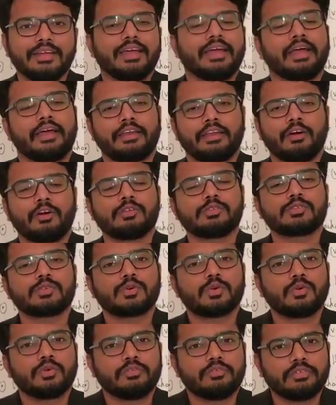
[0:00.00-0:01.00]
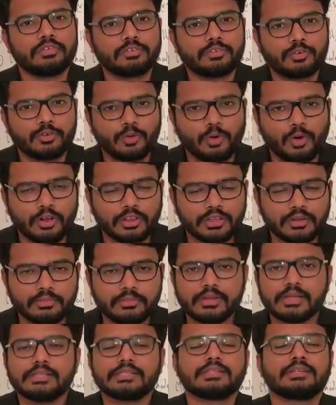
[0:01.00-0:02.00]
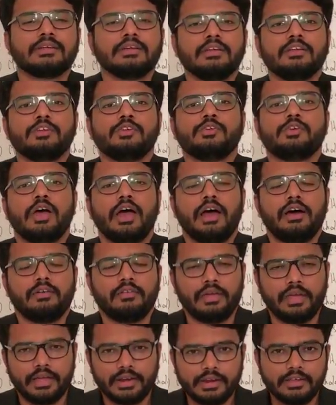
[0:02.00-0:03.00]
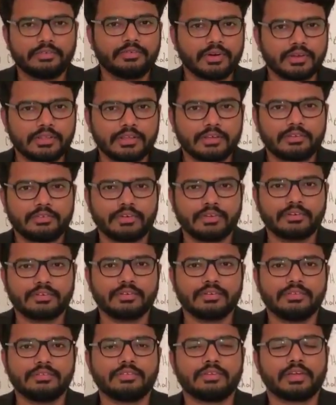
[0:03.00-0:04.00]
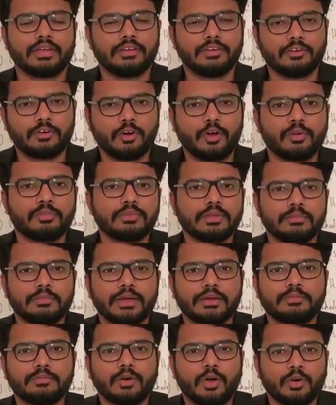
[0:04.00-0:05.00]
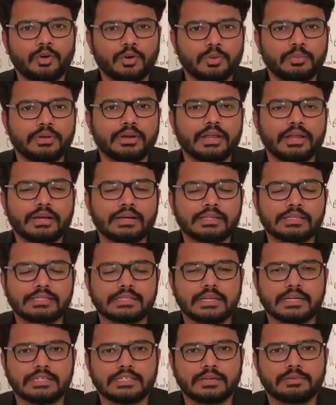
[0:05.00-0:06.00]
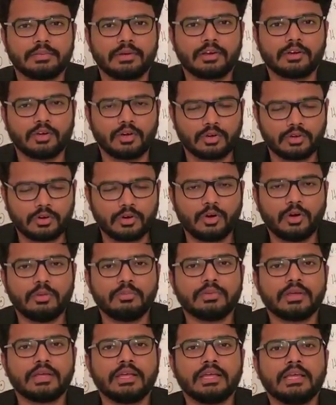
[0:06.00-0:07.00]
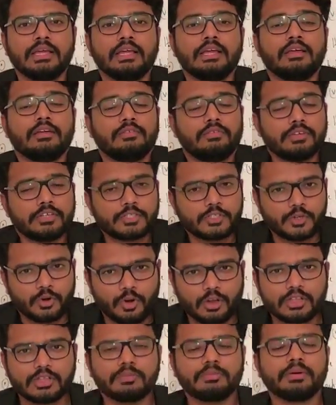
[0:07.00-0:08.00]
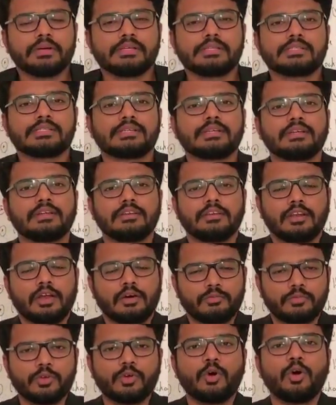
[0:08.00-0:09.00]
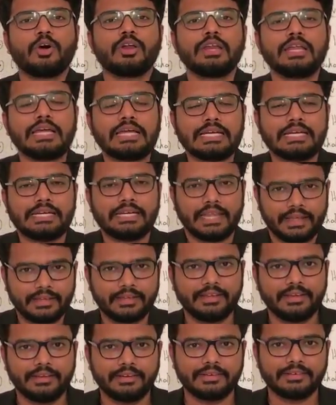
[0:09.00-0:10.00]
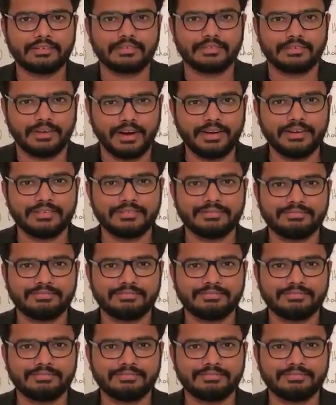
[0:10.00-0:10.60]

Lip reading: And I also wish you all the best. If you have any further questions, you can drop them at proudtobedentist@gmail.com. Wish you all the best. Love you all. Take care, right?